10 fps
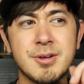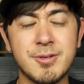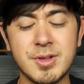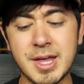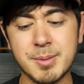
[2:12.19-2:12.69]

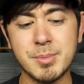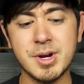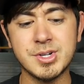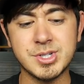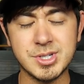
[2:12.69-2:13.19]
if you like
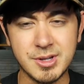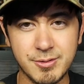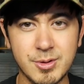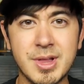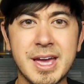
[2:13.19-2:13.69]
merch,
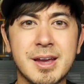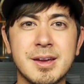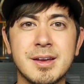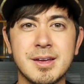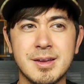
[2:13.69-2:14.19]
if you like